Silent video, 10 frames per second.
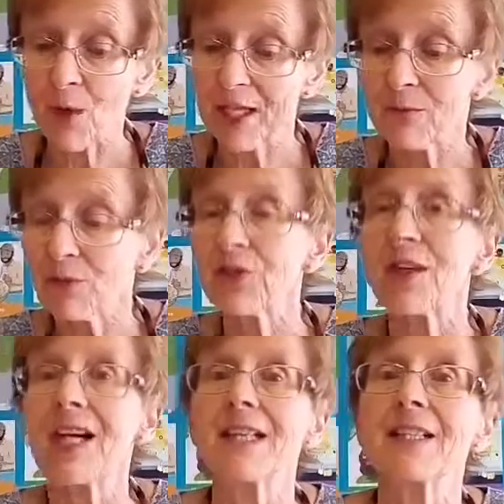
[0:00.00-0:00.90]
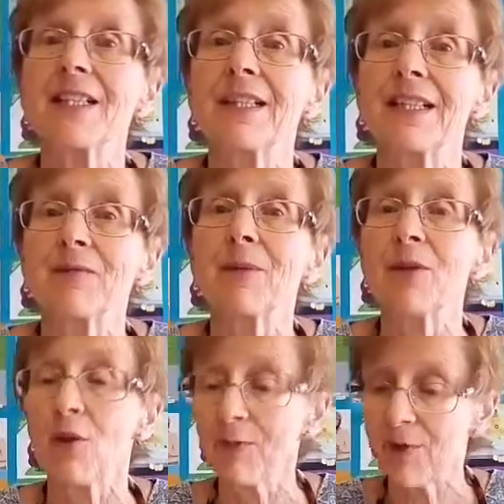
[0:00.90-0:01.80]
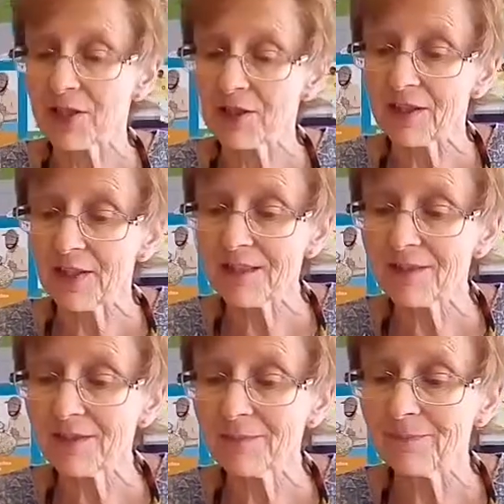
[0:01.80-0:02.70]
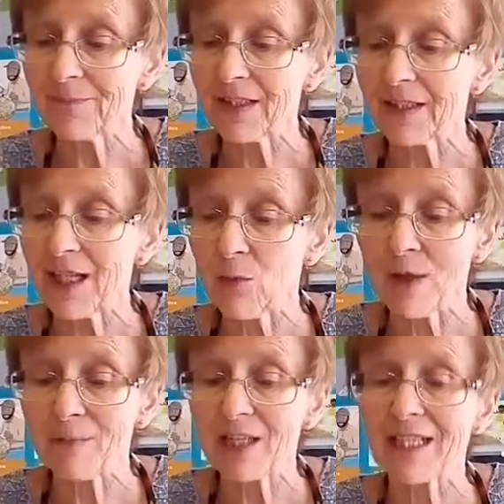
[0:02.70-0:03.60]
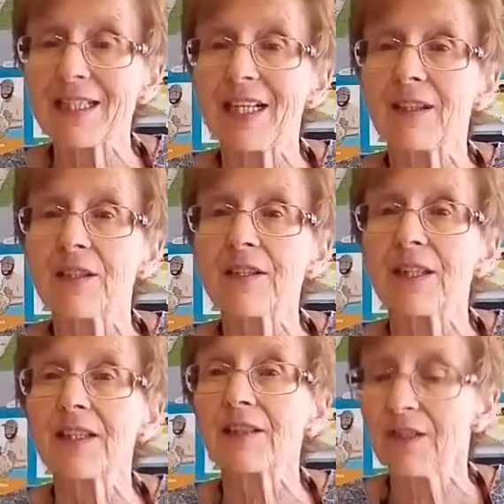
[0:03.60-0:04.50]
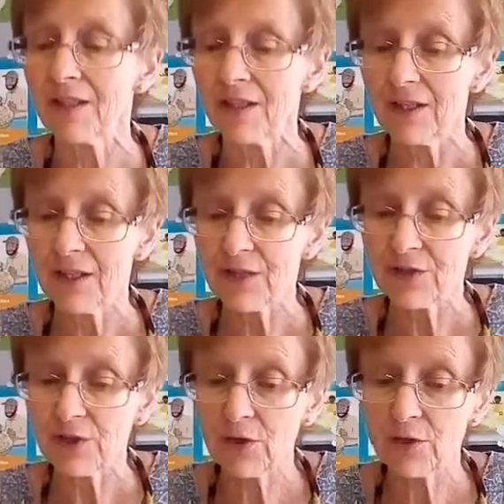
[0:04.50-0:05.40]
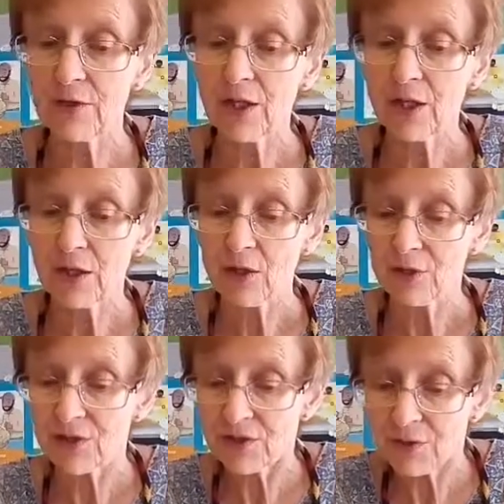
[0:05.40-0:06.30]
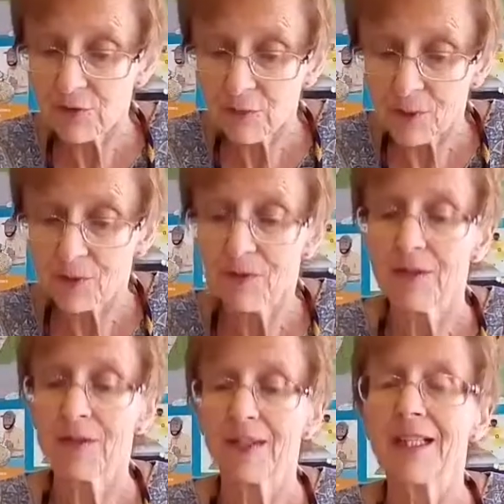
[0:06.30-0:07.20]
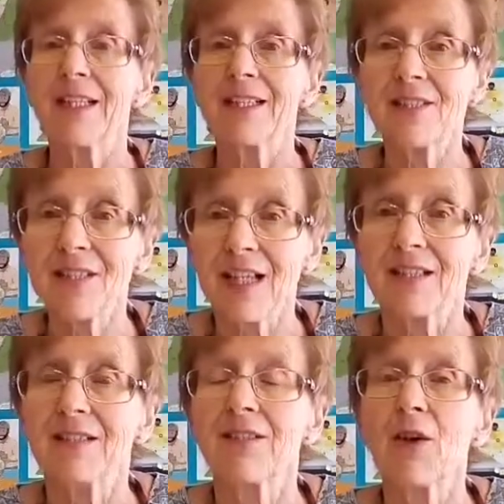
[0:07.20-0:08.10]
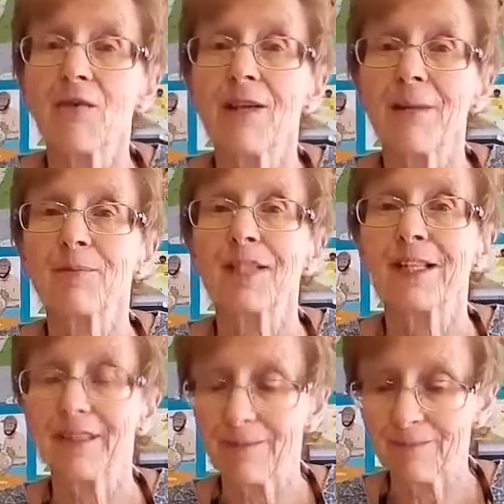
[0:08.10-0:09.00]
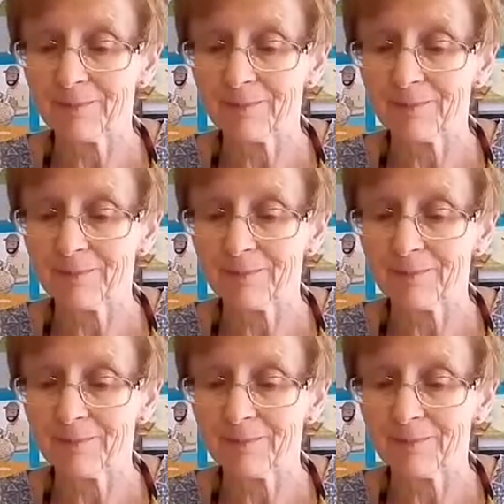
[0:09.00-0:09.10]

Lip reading: way in which the idea has been operationalized, and our website analytics show considerable extent of uptake.